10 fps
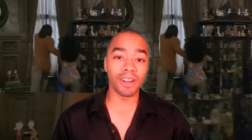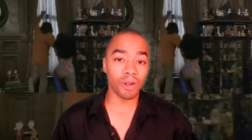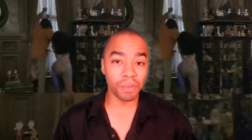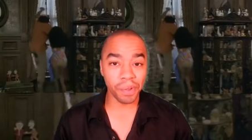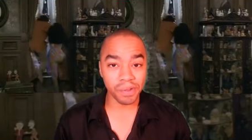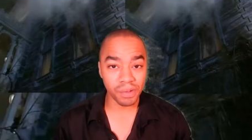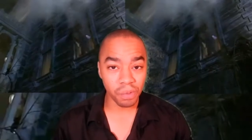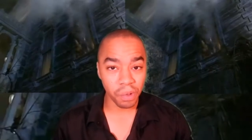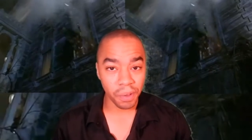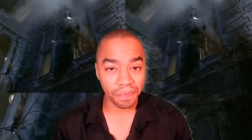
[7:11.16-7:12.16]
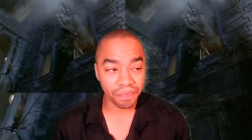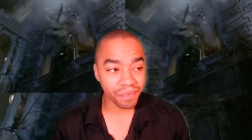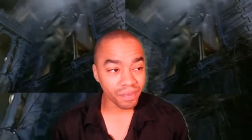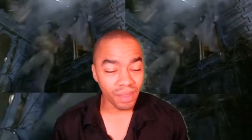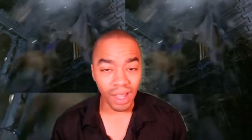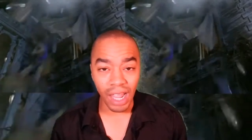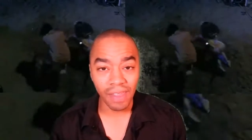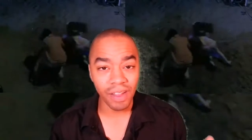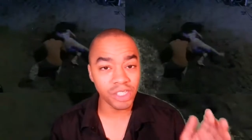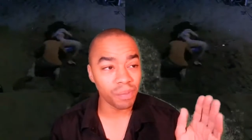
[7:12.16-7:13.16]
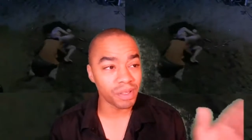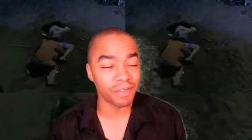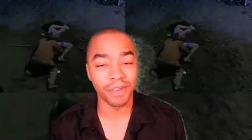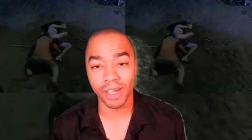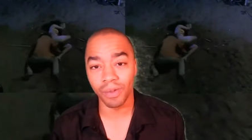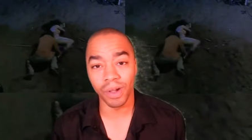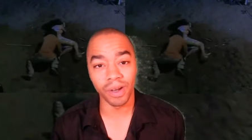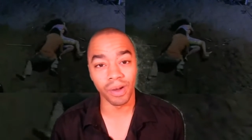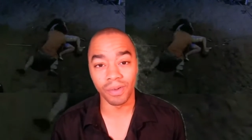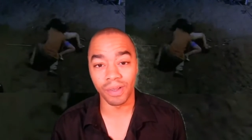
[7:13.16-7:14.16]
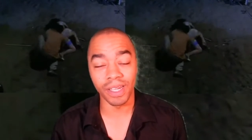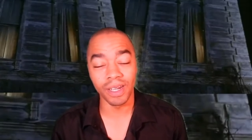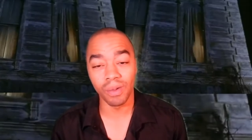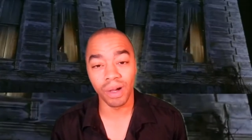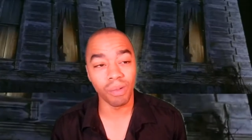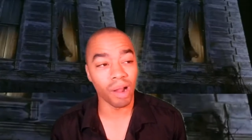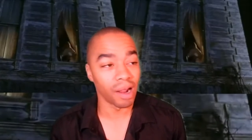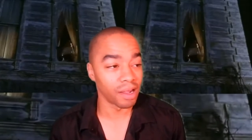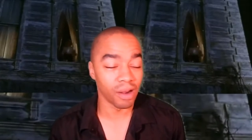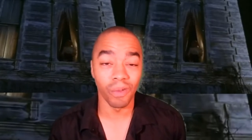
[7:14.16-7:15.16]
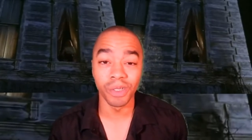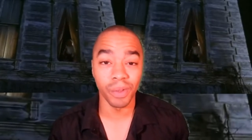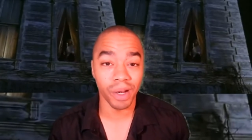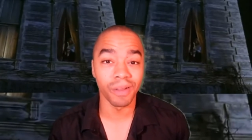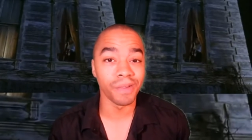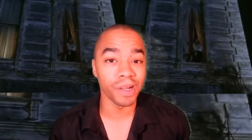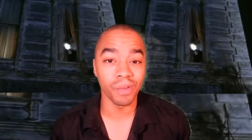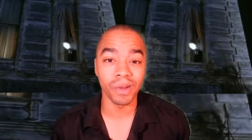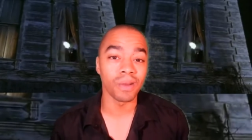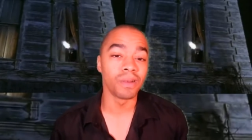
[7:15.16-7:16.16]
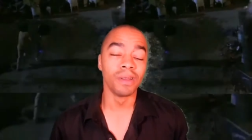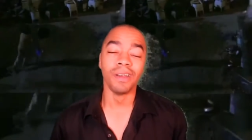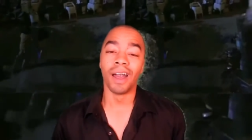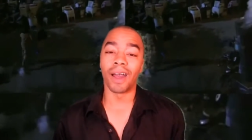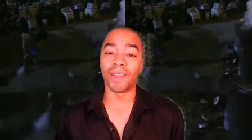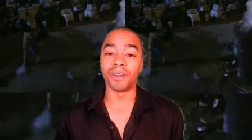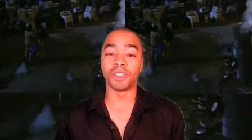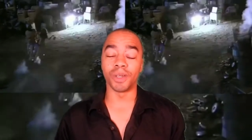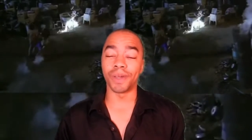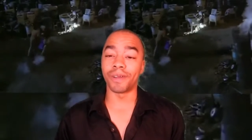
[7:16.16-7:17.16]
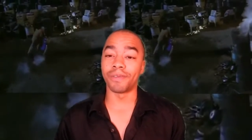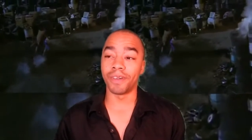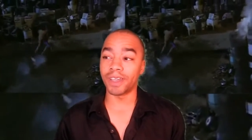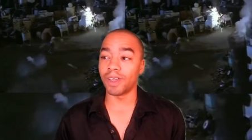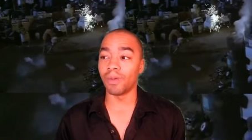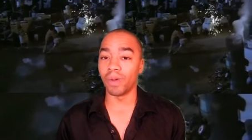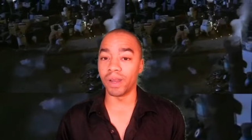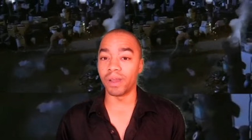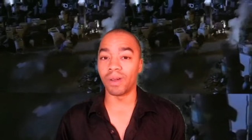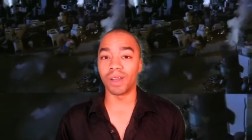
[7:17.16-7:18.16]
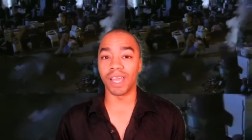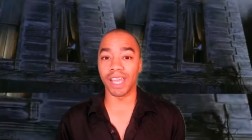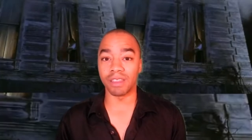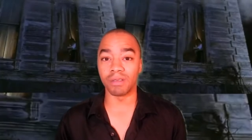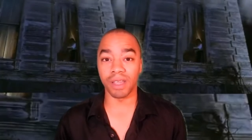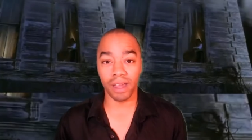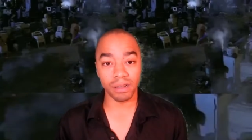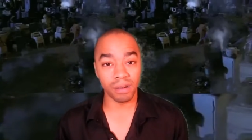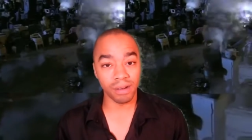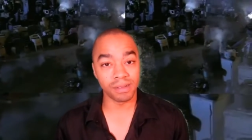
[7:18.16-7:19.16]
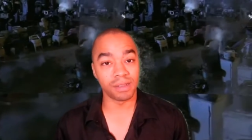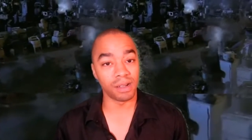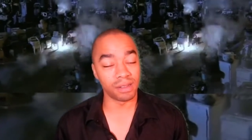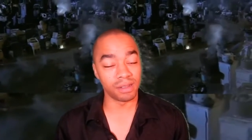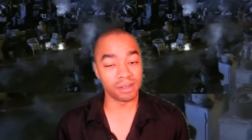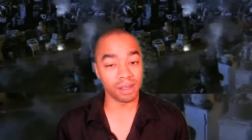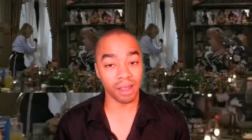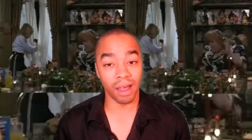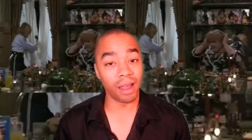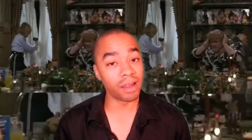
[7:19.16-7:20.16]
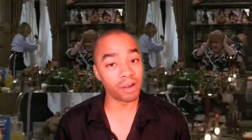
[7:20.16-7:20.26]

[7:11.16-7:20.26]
normal person would. And they jump out the fucking window. They're like, you know what? We're out of here. We're jumping out the fucking window. I'd rather jump out a fucking window and eat those hot dogs. And it's just like, I